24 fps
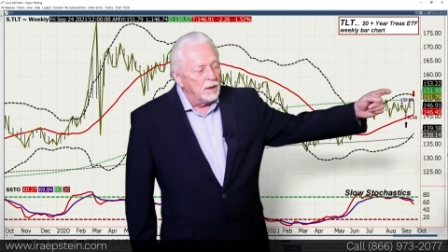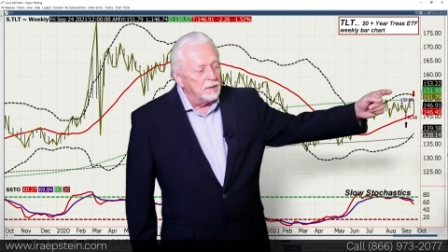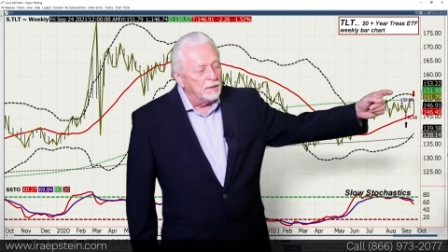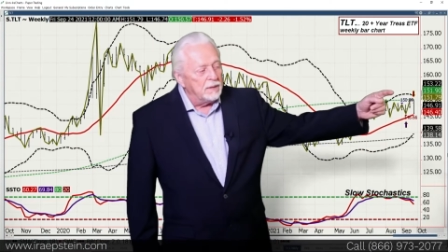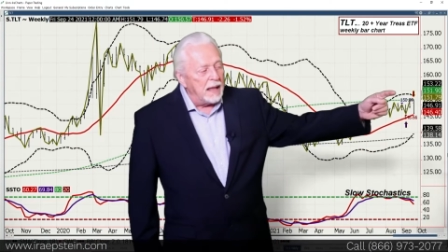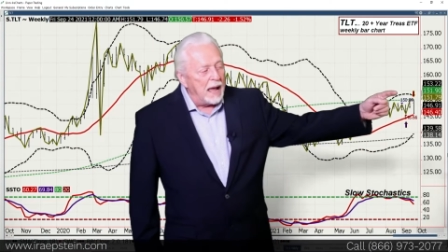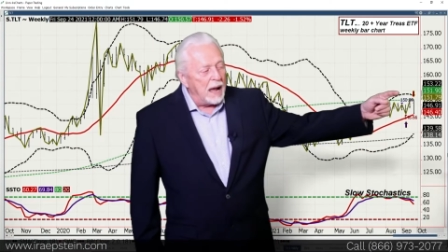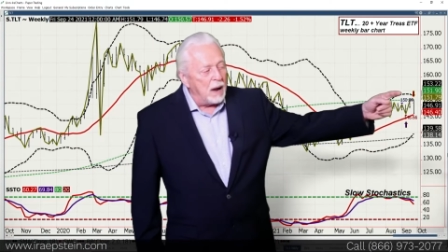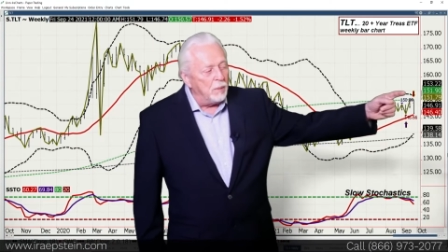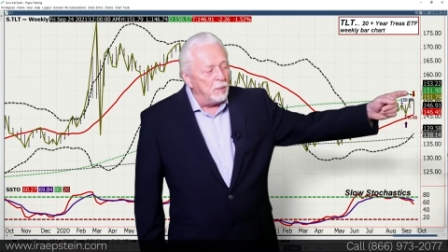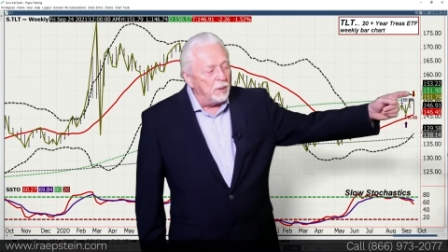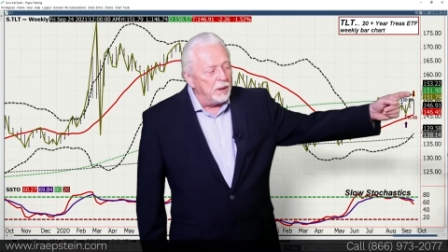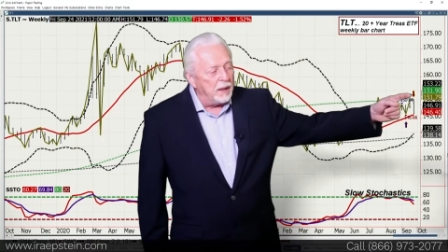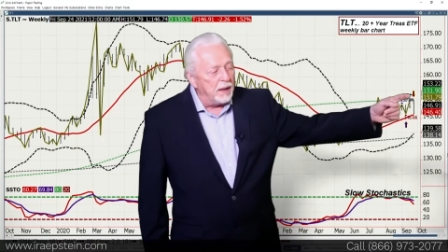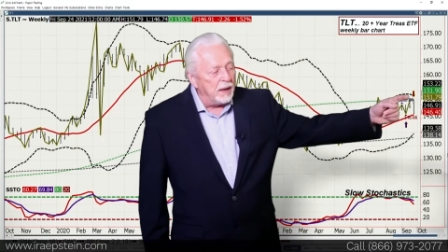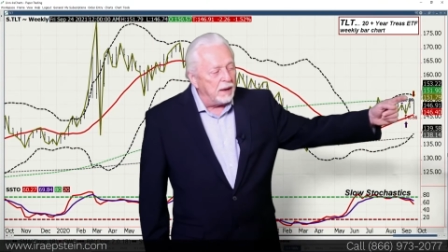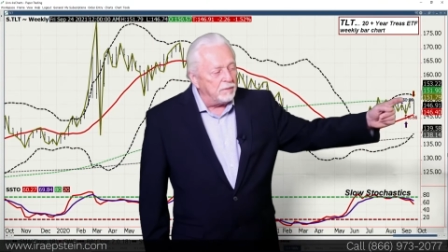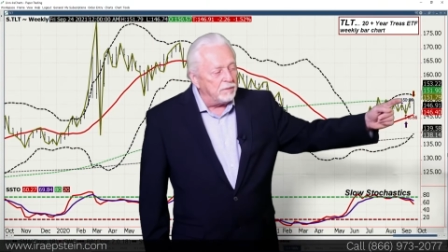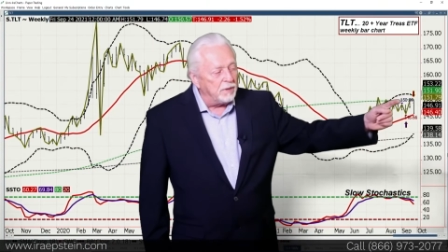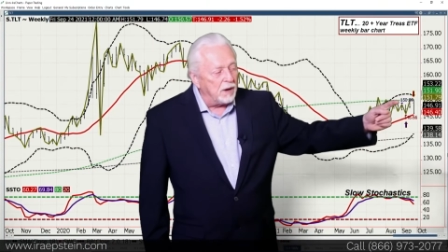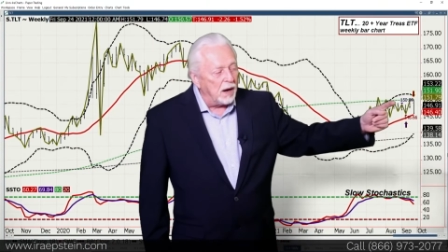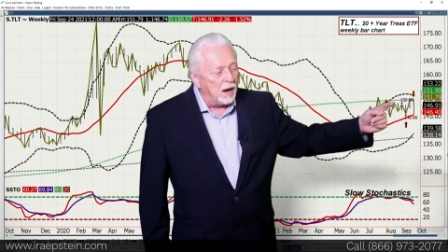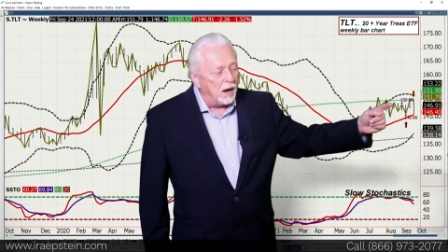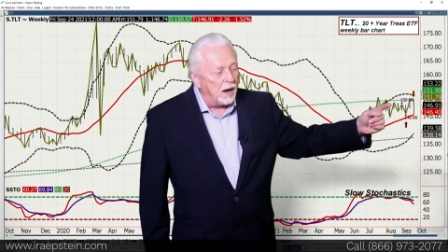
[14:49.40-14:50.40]
Now we
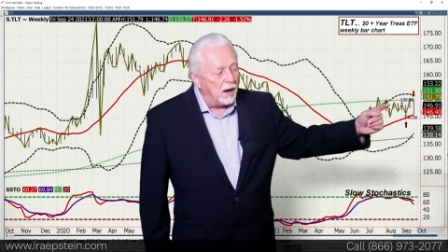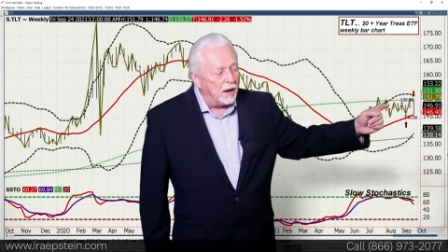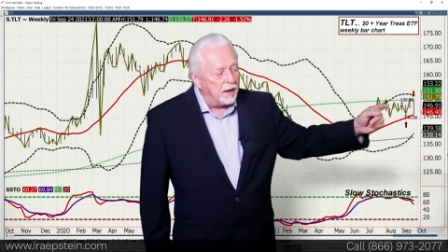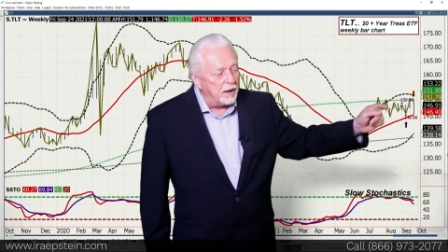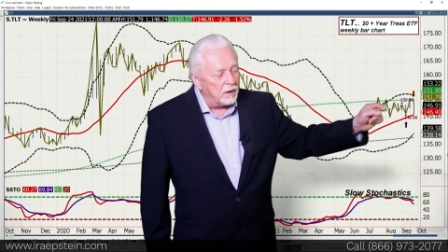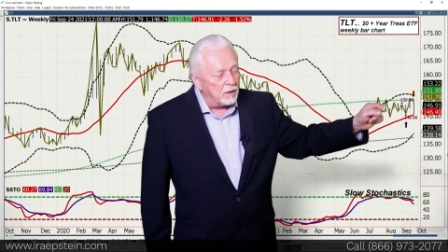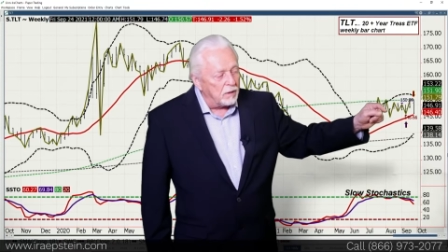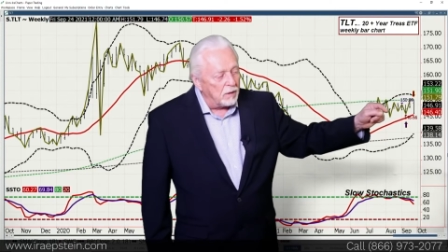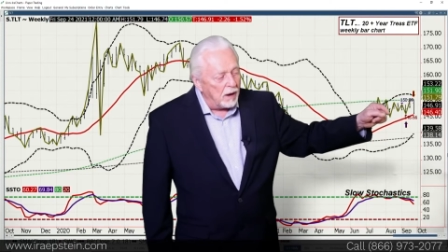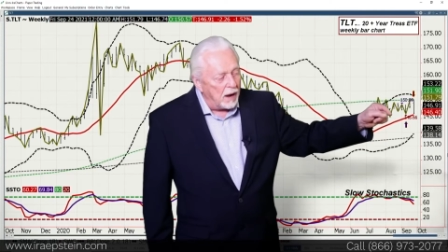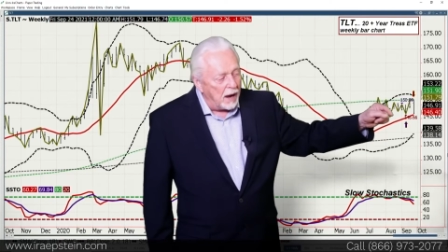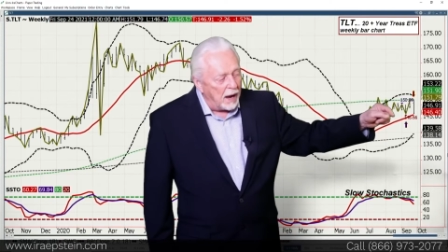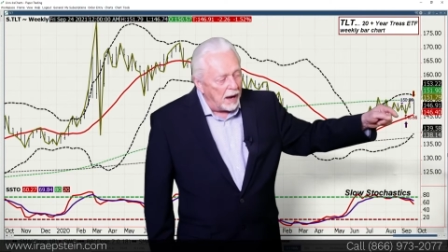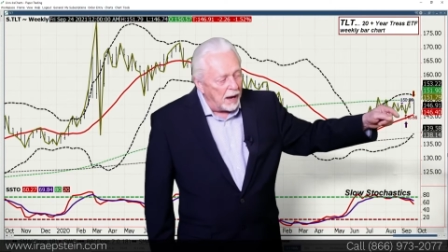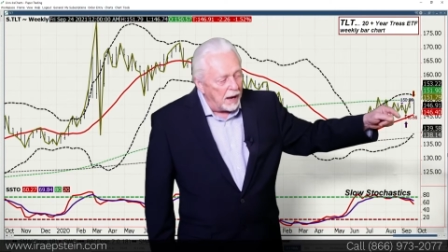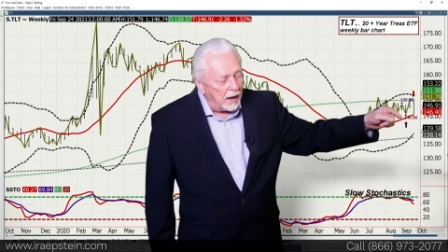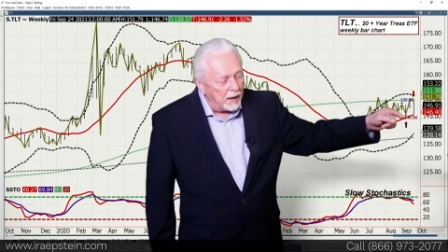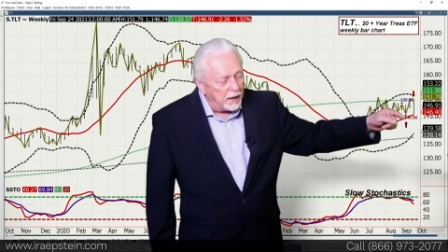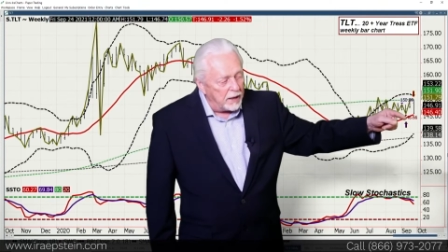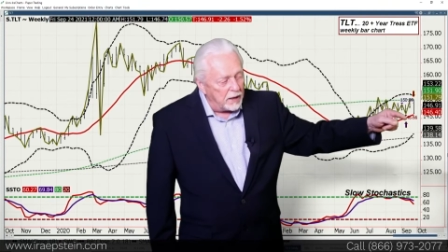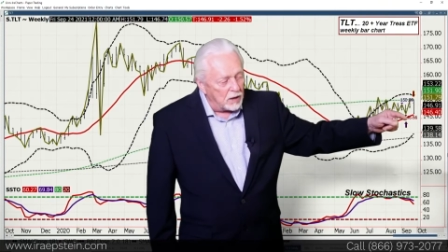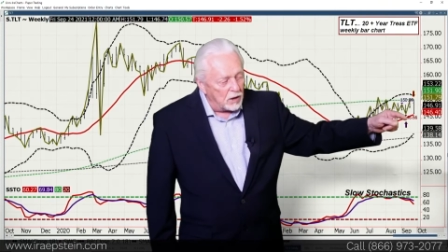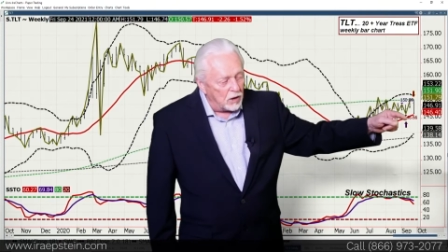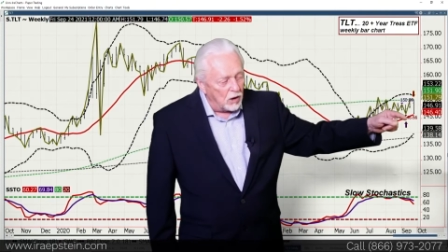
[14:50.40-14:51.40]
have a higher
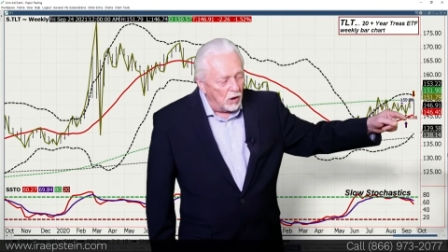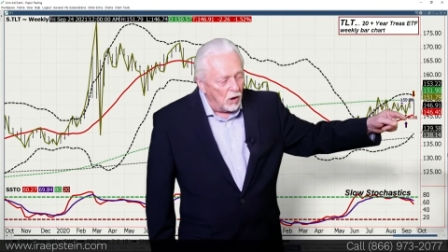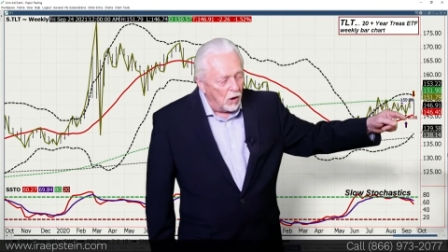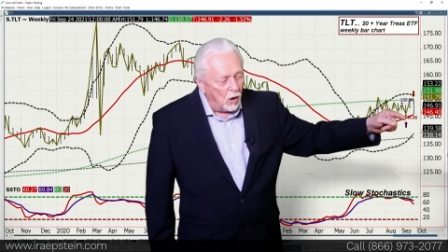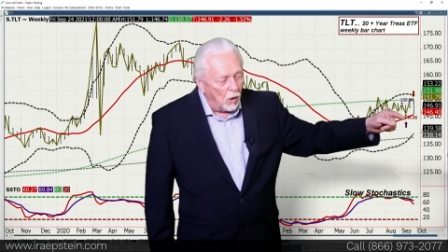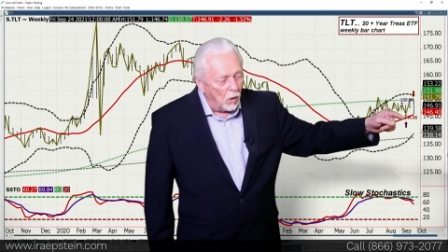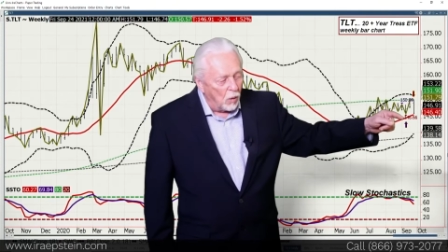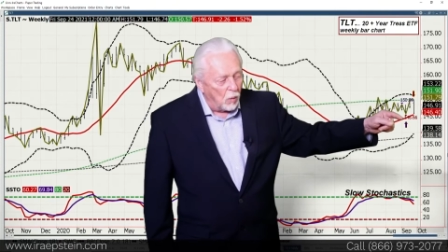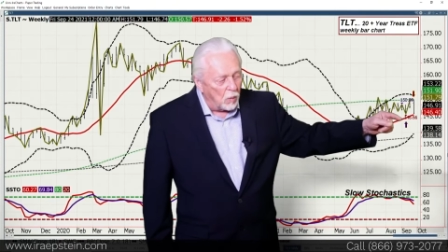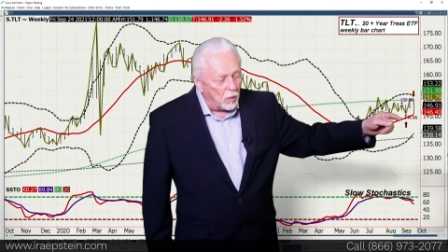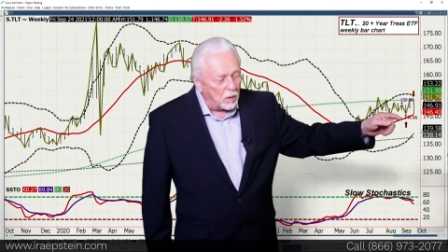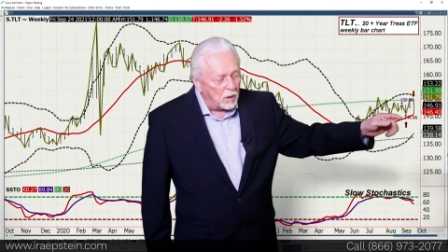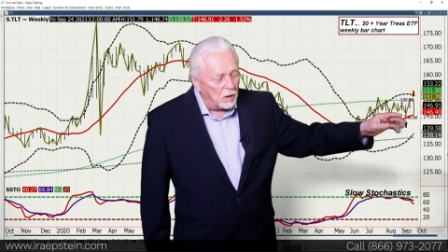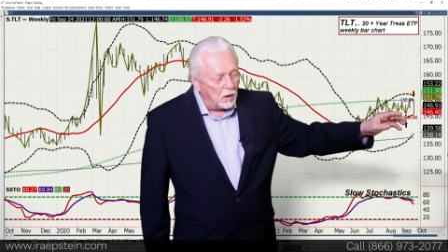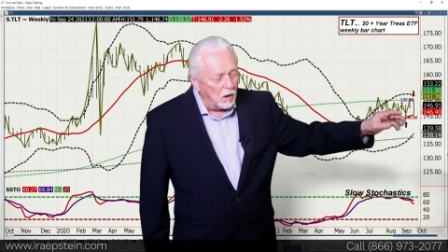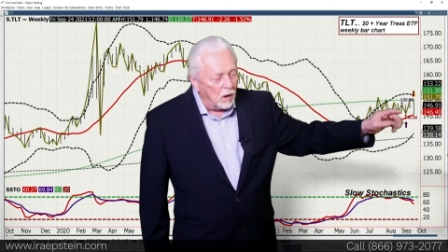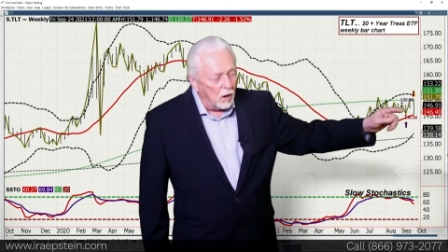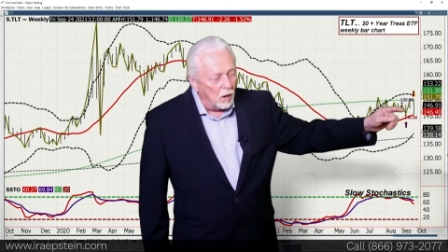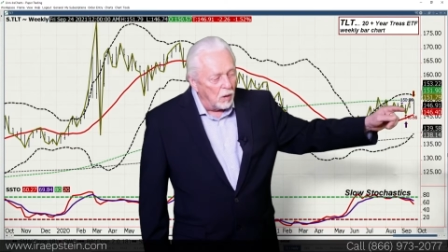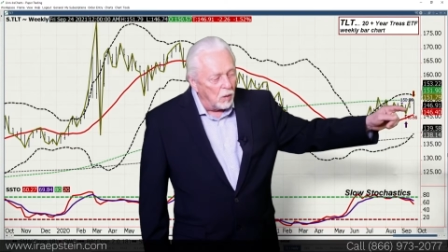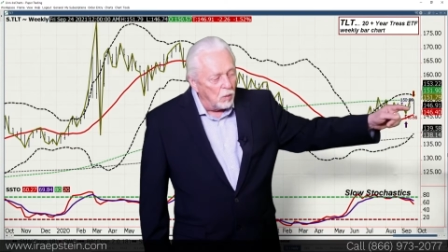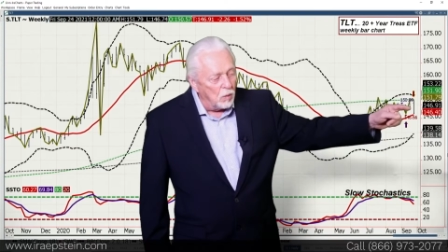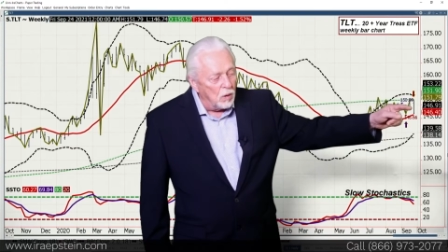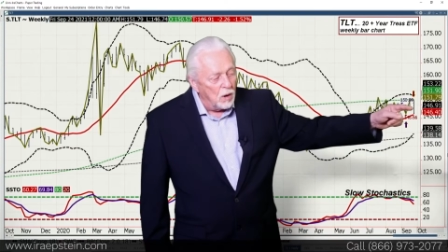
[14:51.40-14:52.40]
high and a lower
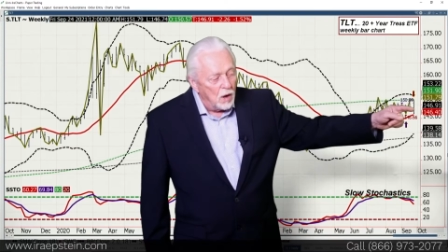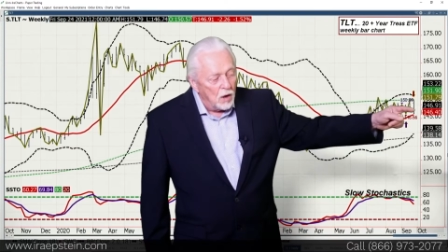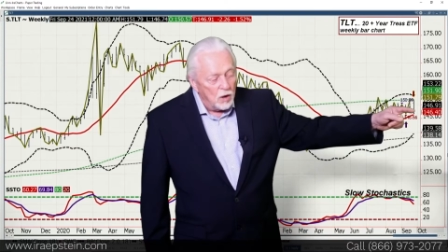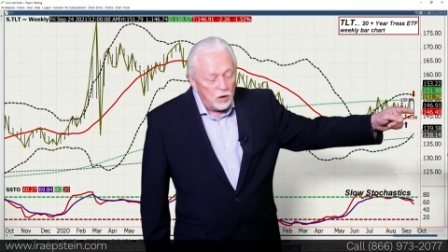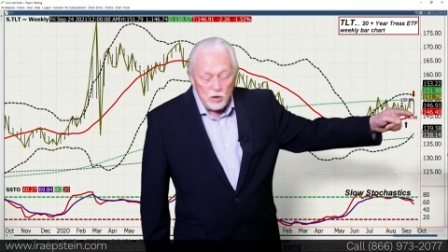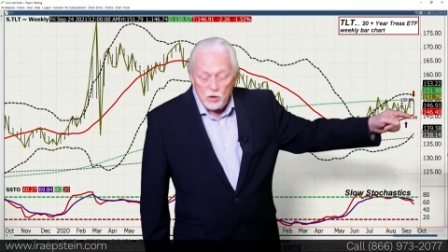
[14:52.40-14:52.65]
low.